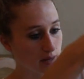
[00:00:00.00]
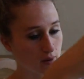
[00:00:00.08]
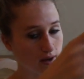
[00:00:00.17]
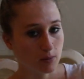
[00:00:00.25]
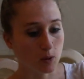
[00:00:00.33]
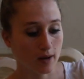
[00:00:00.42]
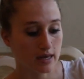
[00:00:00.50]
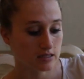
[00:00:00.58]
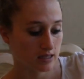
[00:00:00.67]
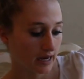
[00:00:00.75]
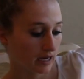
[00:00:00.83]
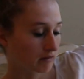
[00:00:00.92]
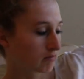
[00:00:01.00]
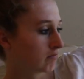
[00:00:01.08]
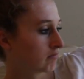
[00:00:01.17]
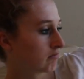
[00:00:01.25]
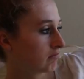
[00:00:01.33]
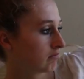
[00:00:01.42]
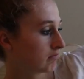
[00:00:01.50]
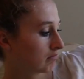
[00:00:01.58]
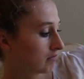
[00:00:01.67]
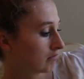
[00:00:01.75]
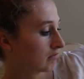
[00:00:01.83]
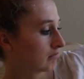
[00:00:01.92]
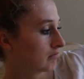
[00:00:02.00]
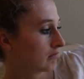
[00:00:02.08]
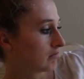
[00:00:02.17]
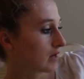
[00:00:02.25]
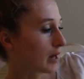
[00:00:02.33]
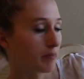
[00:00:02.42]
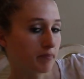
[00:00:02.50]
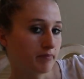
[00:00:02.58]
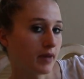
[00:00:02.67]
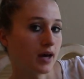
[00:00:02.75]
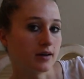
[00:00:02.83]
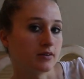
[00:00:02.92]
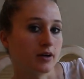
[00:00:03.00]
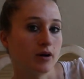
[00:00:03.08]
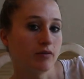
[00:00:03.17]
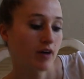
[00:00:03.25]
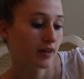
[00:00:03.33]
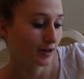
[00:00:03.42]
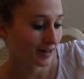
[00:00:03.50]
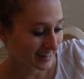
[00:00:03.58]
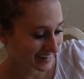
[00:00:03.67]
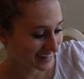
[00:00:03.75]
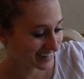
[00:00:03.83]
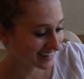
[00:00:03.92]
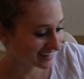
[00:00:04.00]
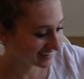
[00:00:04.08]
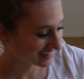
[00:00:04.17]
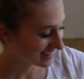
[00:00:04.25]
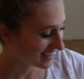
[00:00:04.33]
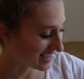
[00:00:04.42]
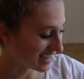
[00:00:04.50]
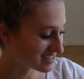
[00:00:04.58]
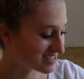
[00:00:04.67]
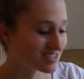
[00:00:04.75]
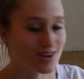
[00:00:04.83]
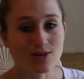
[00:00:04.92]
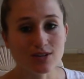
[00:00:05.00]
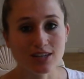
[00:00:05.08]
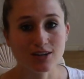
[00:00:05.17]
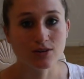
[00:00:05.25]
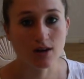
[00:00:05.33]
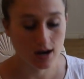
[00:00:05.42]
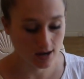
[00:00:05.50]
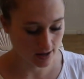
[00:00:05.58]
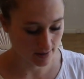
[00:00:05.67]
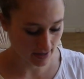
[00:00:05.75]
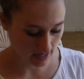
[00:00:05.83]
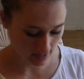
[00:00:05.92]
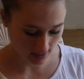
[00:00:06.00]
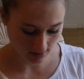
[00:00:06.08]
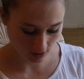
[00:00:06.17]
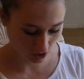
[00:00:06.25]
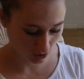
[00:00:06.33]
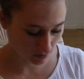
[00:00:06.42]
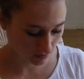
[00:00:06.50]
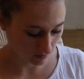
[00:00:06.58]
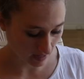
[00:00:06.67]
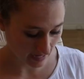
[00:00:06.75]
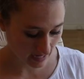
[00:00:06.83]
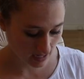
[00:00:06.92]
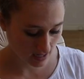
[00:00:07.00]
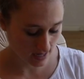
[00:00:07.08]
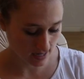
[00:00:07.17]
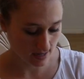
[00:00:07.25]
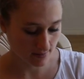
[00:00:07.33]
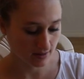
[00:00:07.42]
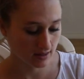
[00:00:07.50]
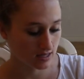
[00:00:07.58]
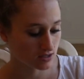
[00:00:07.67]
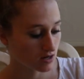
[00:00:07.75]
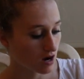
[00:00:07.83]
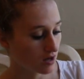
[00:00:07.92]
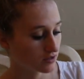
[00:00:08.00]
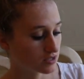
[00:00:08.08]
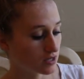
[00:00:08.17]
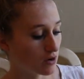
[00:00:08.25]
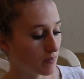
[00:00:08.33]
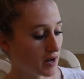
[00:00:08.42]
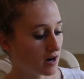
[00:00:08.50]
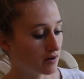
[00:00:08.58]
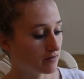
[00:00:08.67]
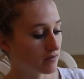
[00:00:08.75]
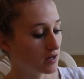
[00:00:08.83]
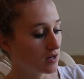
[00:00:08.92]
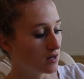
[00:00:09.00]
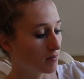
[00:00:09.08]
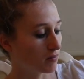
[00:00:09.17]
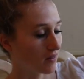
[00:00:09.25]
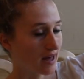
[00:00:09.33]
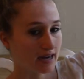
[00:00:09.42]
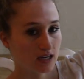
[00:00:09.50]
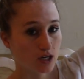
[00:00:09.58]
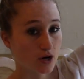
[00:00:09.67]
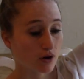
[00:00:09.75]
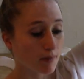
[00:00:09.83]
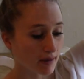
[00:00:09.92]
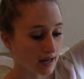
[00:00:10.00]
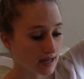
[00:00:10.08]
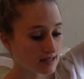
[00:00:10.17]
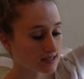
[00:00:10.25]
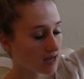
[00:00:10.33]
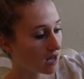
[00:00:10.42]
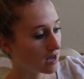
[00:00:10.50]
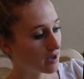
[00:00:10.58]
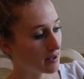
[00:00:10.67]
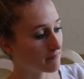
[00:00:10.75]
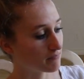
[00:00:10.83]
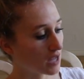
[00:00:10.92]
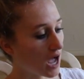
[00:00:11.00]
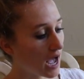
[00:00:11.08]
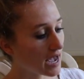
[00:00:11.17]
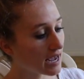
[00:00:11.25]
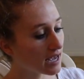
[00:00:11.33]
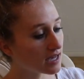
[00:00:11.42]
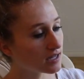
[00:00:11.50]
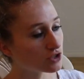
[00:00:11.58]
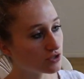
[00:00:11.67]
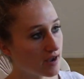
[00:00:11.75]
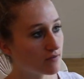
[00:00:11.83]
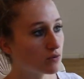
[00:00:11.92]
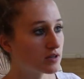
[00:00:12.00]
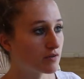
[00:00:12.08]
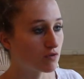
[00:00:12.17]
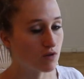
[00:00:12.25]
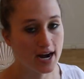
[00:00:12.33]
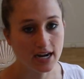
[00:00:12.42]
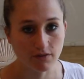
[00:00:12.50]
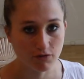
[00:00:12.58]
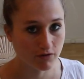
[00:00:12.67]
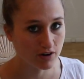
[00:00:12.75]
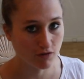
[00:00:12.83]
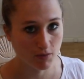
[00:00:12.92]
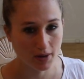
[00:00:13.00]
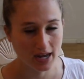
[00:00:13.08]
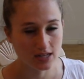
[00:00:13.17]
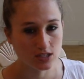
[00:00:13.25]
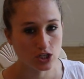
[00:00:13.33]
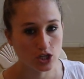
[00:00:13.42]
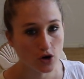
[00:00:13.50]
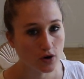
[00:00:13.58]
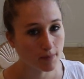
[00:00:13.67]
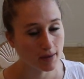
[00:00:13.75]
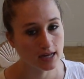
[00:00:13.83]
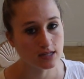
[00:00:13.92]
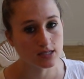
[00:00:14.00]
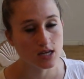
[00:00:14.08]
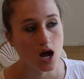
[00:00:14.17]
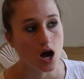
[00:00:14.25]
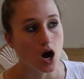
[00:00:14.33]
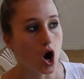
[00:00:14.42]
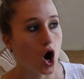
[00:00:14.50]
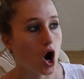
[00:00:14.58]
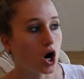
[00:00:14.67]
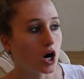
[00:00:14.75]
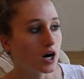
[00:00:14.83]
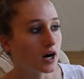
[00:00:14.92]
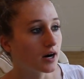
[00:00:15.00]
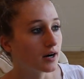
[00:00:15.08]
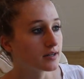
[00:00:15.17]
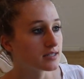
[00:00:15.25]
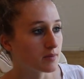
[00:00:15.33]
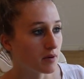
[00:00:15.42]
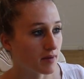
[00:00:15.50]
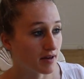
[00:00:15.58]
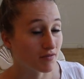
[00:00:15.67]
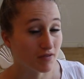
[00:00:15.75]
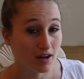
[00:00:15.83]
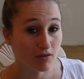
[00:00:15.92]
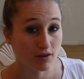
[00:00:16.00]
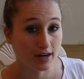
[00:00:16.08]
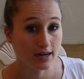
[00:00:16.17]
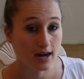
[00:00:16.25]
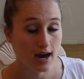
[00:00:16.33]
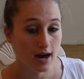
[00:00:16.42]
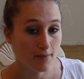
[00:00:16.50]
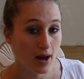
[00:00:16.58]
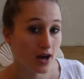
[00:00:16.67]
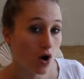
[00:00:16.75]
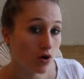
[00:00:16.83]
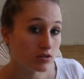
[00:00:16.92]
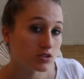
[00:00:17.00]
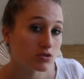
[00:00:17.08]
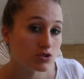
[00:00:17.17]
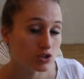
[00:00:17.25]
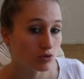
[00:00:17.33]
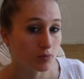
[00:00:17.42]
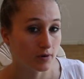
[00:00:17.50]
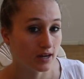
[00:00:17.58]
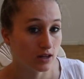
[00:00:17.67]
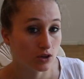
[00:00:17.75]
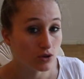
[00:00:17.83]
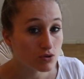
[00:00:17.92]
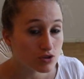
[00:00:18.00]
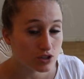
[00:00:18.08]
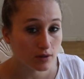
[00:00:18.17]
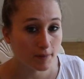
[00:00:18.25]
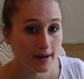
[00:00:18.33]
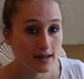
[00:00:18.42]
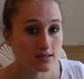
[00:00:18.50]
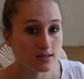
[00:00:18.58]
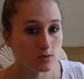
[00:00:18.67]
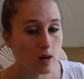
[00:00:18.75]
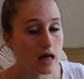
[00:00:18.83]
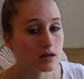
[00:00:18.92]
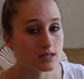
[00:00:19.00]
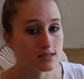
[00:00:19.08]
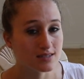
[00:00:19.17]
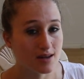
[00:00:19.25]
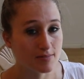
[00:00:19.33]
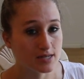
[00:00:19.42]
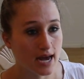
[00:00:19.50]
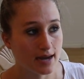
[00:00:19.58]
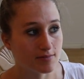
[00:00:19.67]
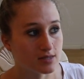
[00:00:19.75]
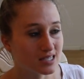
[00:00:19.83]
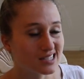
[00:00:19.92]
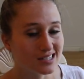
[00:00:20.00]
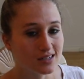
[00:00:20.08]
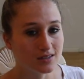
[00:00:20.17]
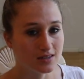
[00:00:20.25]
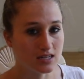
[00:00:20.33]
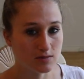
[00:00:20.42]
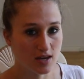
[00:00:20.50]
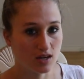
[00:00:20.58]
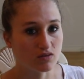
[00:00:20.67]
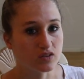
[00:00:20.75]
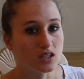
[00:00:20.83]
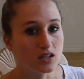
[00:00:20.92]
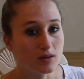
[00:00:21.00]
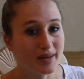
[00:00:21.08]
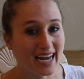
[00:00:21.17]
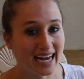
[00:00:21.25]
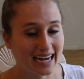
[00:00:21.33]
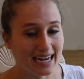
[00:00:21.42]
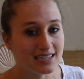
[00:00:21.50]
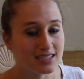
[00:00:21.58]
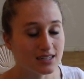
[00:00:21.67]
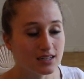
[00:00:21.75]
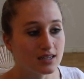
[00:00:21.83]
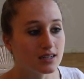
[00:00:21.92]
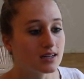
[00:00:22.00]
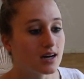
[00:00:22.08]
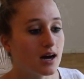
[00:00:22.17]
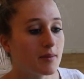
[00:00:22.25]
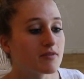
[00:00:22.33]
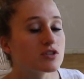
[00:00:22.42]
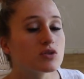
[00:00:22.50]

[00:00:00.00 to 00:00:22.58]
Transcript: it probably weighs like I don't know, a feather. It's so cute and super light. And these are also a pair of black yoga pants. I travel with a variety of different pants. Yoga pants are some of my favorite. I also do bring looser pants as well, because sometimes these make you feel a little bit hot if